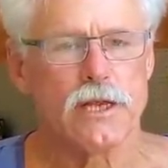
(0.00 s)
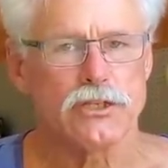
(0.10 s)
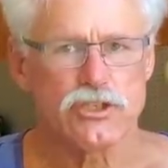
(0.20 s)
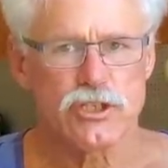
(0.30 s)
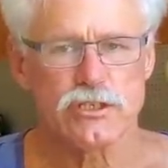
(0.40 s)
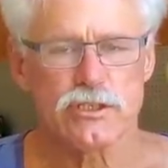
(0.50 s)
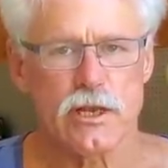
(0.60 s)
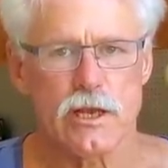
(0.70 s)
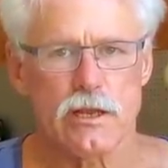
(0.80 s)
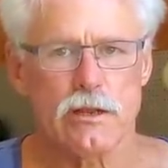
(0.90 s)
and she
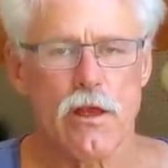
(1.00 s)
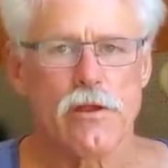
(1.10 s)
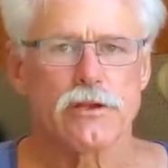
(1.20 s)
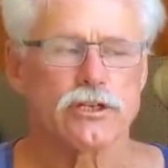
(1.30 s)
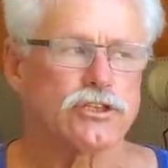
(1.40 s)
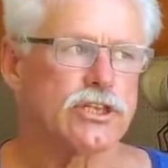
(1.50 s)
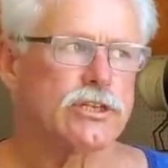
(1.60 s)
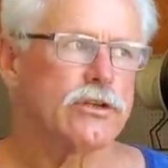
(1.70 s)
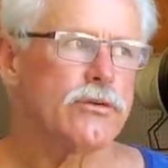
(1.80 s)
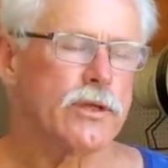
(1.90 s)
said, because she
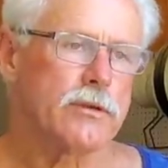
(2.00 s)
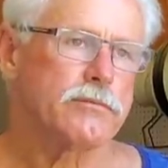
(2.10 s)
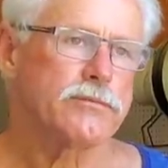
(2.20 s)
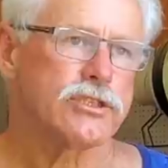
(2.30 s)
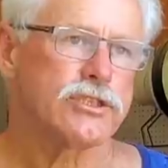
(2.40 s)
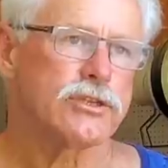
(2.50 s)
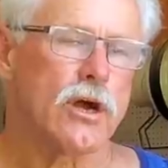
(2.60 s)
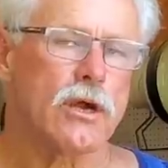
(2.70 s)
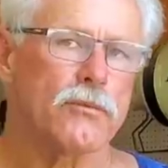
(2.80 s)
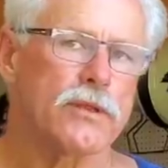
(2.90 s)
knew him, she's
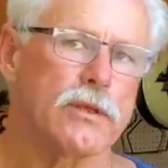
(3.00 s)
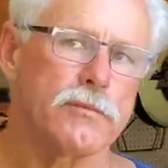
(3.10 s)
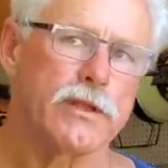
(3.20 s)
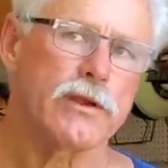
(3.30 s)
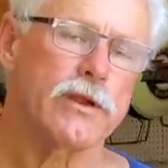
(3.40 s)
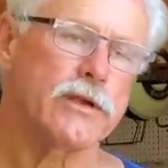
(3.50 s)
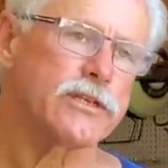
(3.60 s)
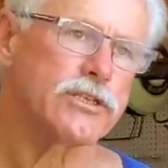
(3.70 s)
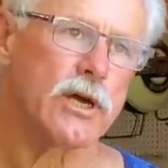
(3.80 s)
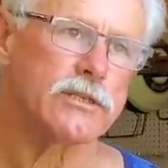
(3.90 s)
talking with him, and they're hearing
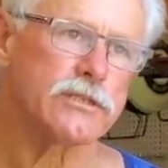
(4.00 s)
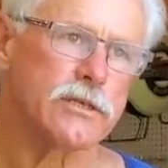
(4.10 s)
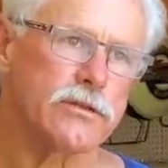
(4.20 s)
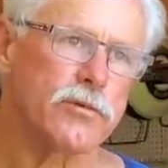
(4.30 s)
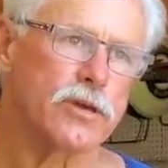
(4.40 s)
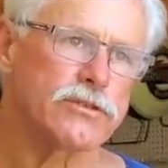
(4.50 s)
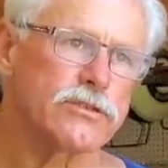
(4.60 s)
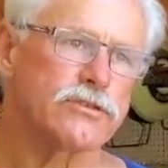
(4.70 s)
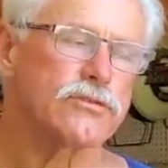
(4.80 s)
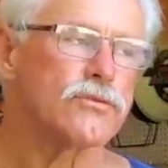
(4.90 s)
shots in other parts of
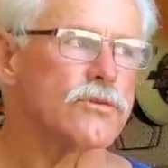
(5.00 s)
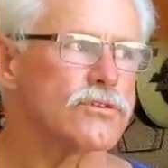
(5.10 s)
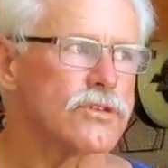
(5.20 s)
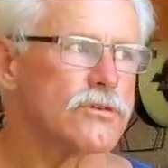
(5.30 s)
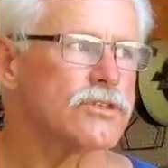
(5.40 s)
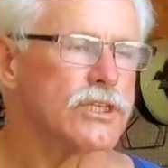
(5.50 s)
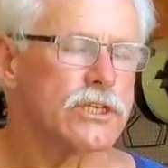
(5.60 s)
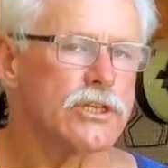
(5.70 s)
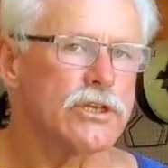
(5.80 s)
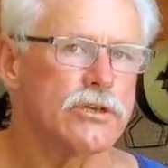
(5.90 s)
the school, so she
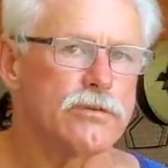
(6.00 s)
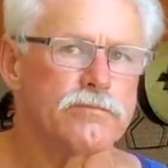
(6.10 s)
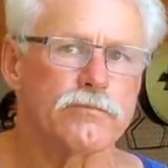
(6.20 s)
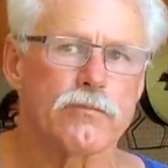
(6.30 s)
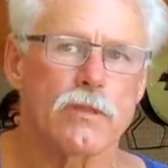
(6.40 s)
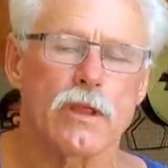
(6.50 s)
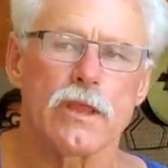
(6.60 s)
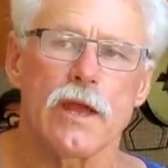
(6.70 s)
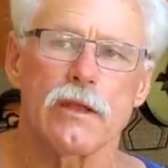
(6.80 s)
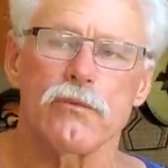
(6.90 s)
knew
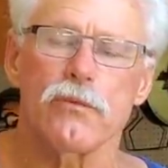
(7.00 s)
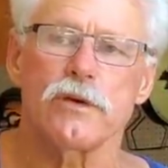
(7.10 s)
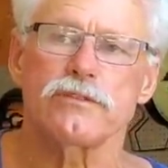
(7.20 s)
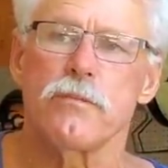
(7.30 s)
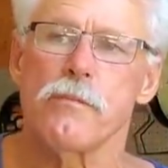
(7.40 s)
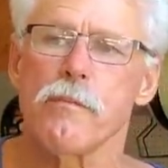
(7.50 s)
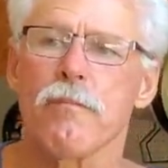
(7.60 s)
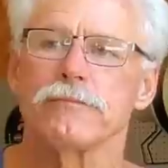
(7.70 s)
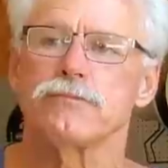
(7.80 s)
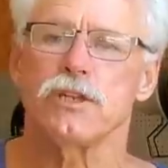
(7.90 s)
that it was,
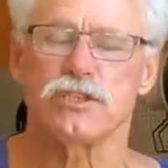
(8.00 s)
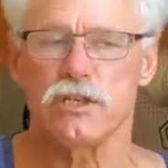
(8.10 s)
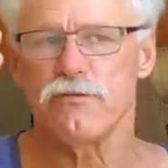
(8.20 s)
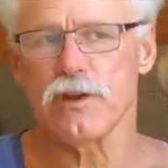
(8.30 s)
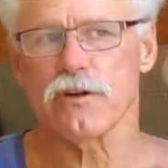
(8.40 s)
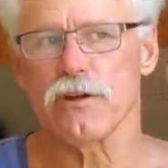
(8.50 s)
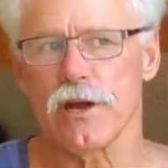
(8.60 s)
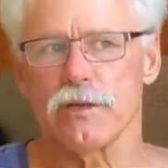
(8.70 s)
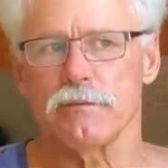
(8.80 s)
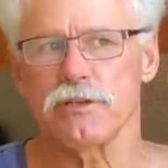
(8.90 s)
that she figured there
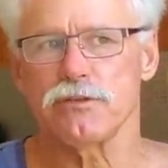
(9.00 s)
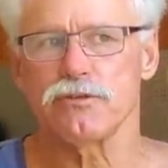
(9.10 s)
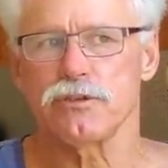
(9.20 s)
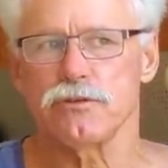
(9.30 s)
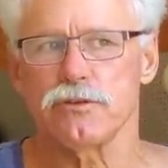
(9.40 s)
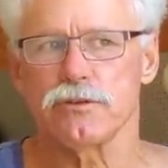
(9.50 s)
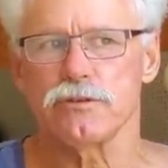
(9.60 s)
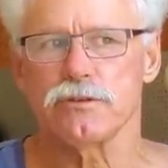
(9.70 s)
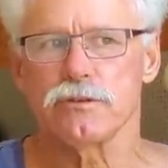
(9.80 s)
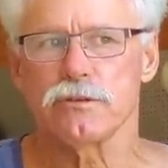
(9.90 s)
had to be two
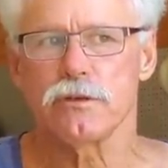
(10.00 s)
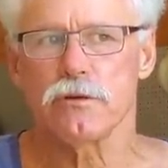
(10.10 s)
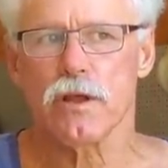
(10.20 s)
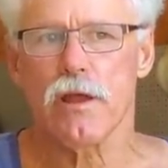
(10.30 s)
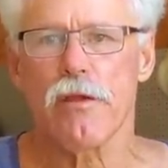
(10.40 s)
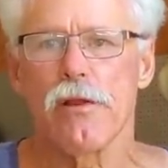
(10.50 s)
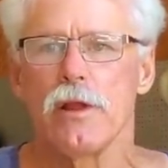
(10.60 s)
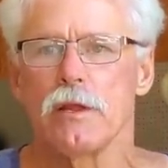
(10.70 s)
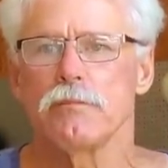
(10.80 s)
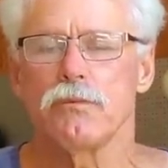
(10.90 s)
shooters, okay?
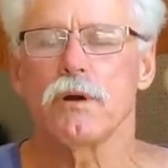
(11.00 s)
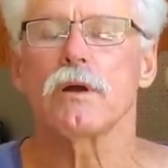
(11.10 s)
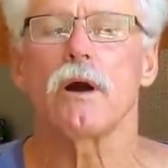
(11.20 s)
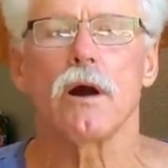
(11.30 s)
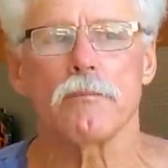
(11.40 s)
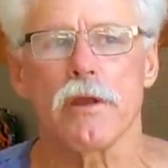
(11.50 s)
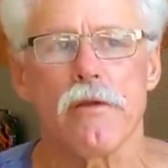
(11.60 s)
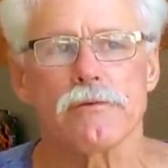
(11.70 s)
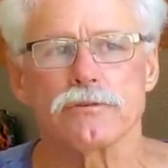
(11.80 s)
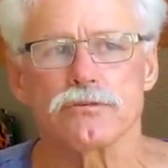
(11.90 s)
But what got me
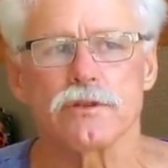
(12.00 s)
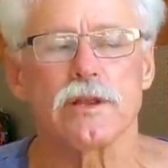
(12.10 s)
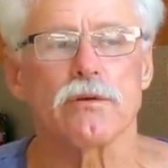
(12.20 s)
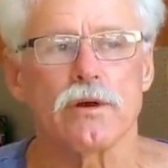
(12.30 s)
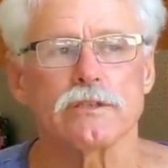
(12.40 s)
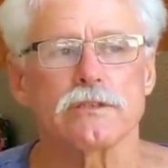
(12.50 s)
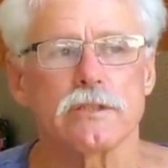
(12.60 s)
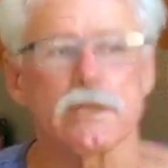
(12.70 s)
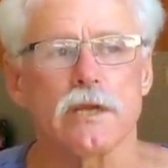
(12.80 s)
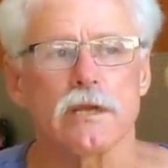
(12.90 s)
was when they arrested
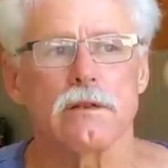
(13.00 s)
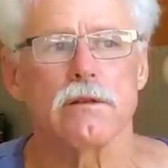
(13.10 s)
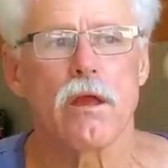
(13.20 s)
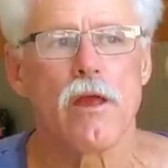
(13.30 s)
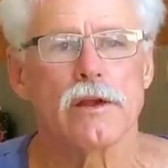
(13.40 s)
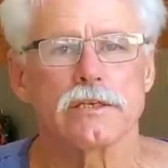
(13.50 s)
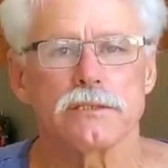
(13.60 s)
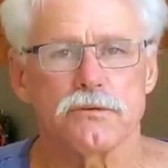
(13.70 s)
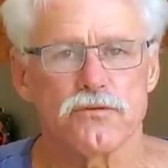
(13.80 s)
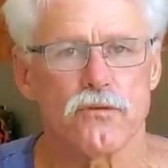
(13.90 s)
the kid, because
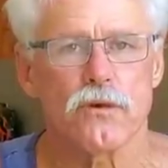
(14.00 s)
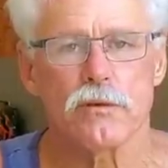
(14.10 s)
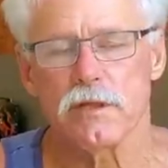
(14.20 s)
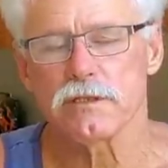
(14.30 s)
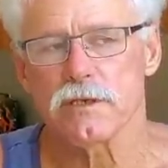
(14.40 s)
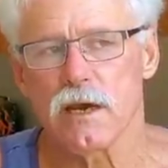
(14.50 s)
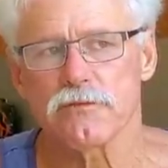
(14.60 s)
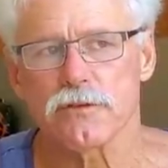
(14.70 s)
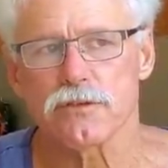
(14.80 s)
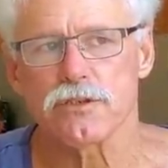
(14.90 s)
it was forty minutes
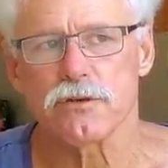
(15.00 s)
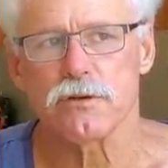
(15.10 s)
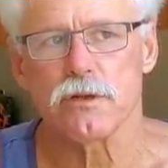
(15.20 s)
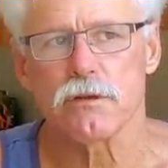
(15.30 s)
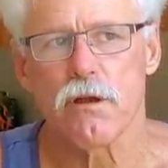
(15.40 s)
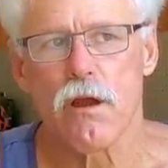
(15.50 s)
after the shooting,